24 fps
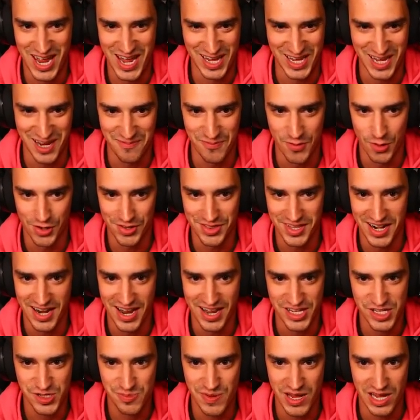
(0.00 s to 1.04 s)
taking more than
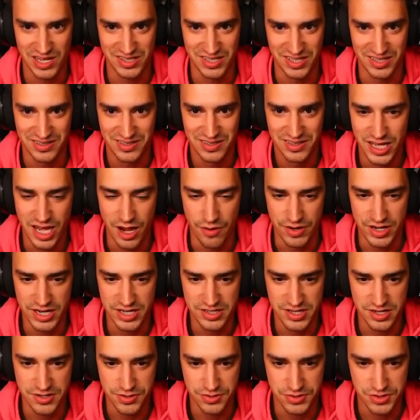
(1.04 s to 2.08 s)
I expected. Yeah, we
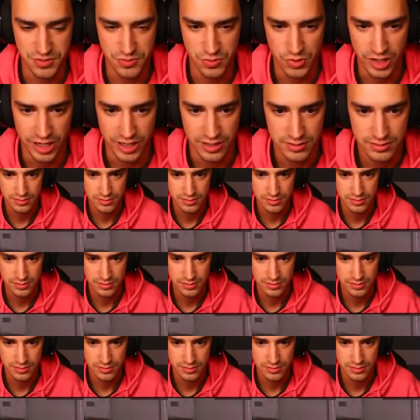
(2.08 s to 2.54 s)
need to do two more.